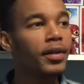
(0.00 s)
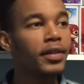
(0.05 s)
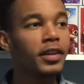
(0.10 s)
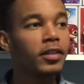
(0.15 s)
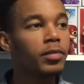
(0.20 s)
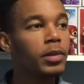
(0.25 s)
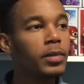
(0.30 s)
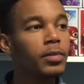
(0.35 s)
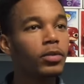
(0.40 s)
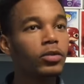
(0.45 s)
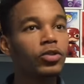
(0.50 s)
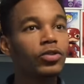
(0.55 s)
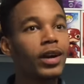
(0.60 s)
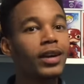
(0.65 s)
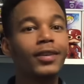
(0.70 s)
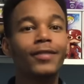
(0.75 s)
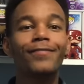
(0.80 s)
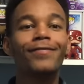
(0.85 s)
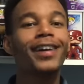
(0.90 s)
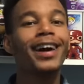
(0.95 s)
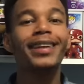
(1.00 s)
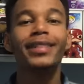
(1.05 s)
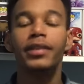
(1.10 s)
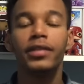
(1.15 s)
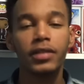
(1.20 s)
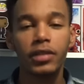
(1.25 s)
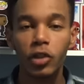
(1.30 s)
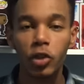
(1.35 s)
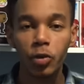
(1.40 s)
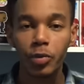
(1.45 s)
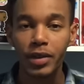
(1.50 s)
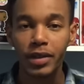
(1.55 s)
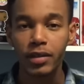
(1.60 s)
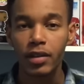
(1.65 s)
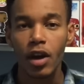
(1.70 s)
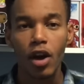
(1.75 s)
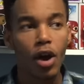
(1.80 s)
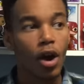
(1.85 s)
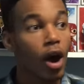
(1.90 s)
these people trying to find these inhumans?